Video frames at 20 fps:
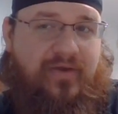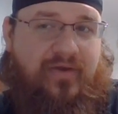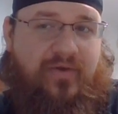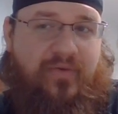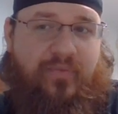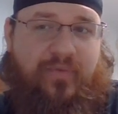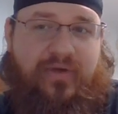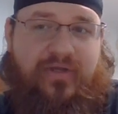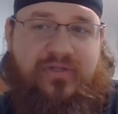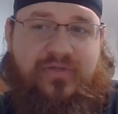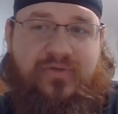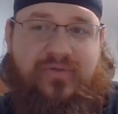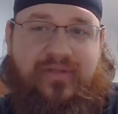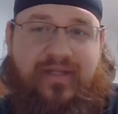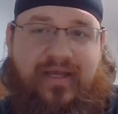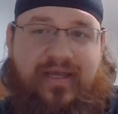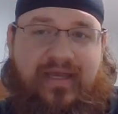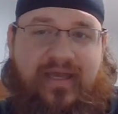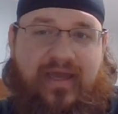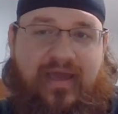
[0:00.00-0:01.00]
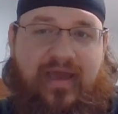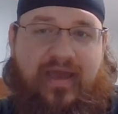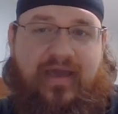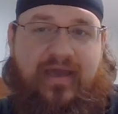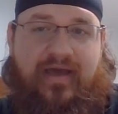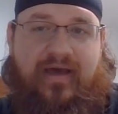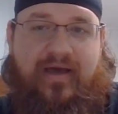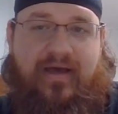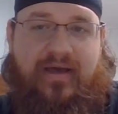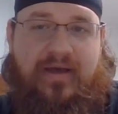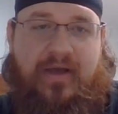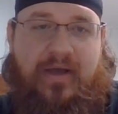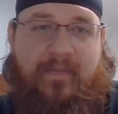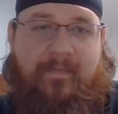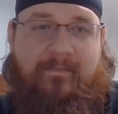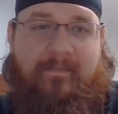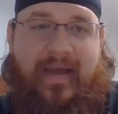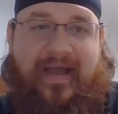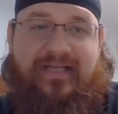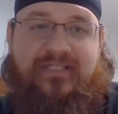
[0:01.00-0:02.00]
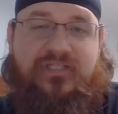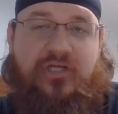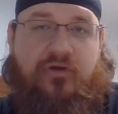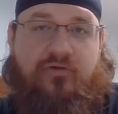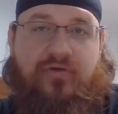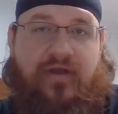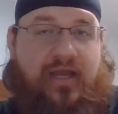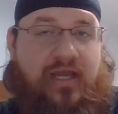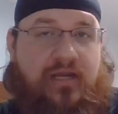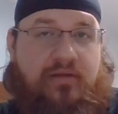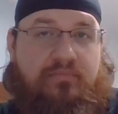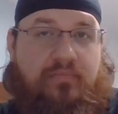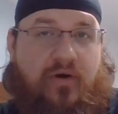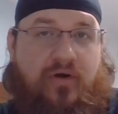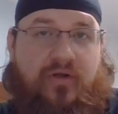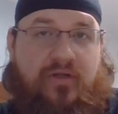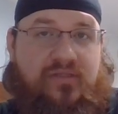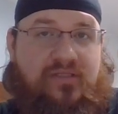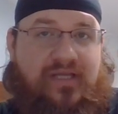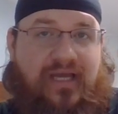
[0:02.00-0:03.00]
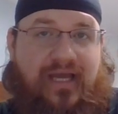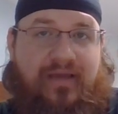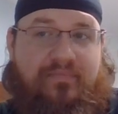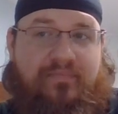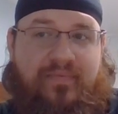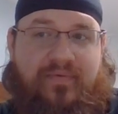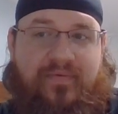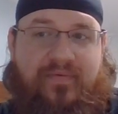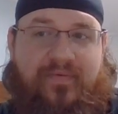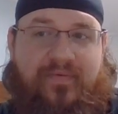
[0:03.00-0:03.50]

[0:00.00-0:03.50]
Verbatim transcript: we could do like a uh, masquerade ball type